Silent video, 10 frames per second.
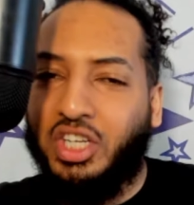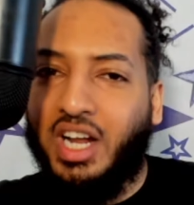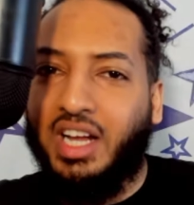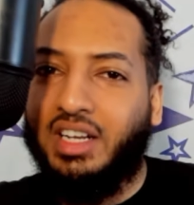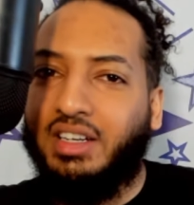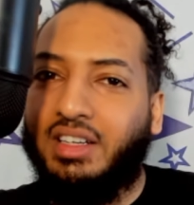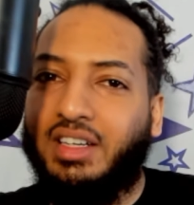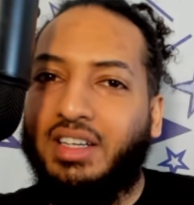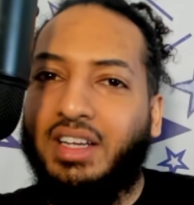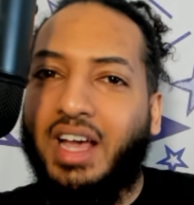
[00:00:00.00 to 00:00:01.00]
Jedi.
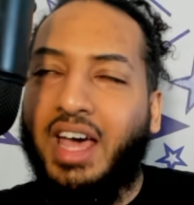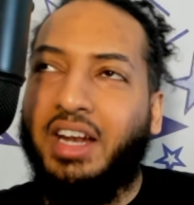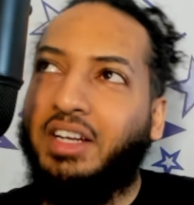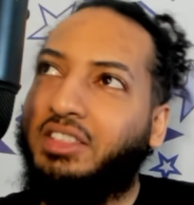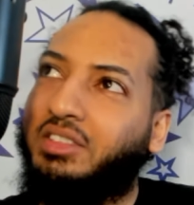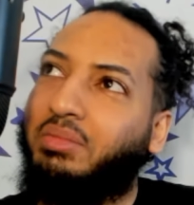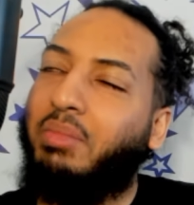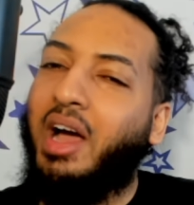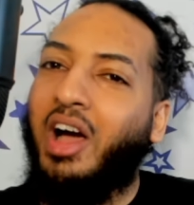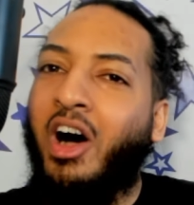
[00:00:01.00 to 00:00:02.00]
And it is
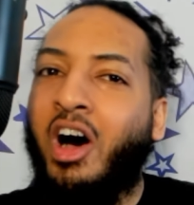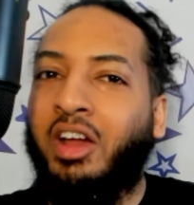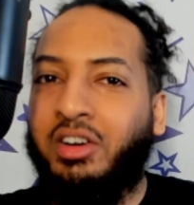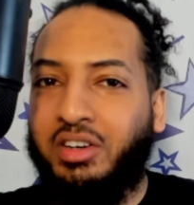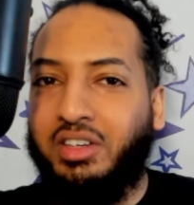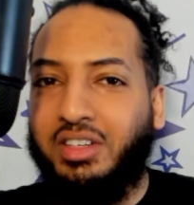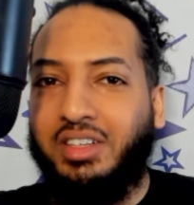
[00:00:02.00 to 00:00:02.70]
my honor